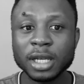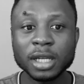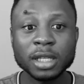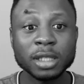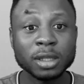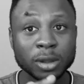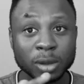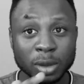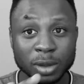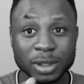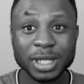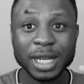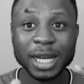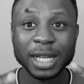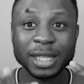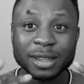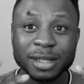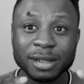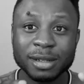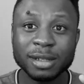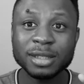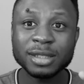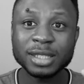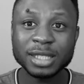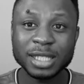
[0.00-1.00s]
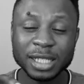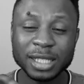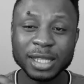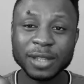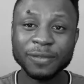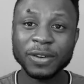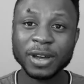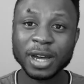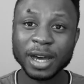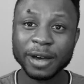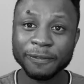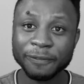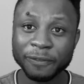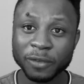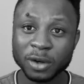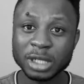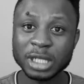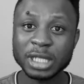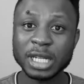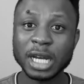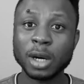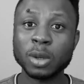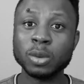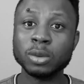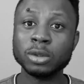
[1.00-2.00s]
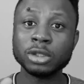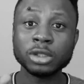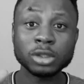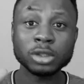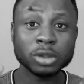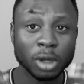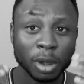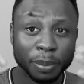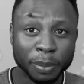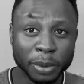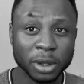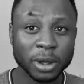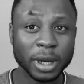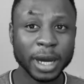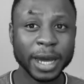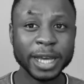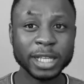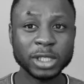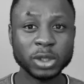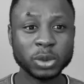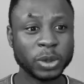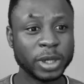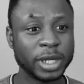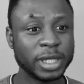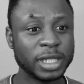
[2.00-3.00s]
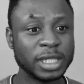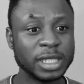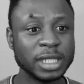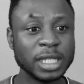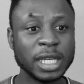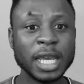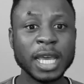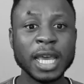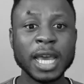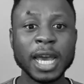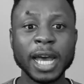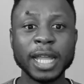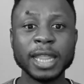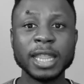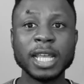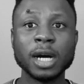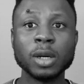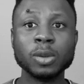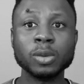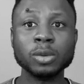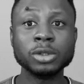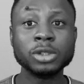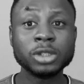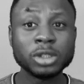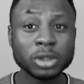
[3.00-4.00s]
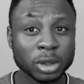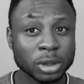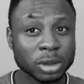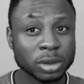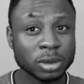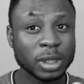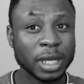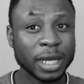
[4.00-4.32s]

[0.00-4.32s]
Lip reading: Those are three significant funding that will show up on your I-20 and that will show